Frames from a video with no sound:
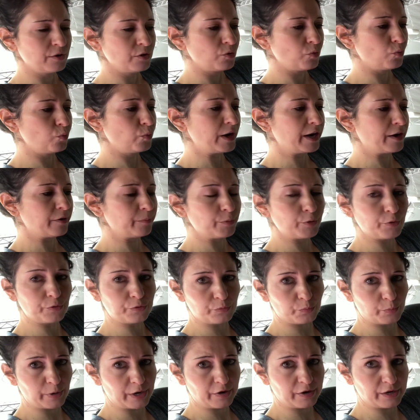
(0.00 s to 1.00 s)

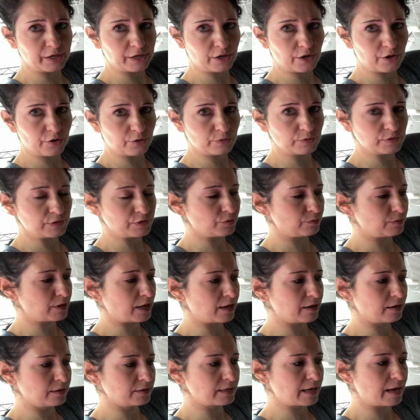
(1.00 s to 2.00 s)
both where it goes, so
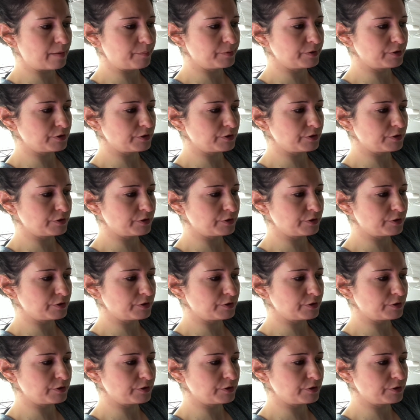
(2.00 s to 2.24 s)
not on top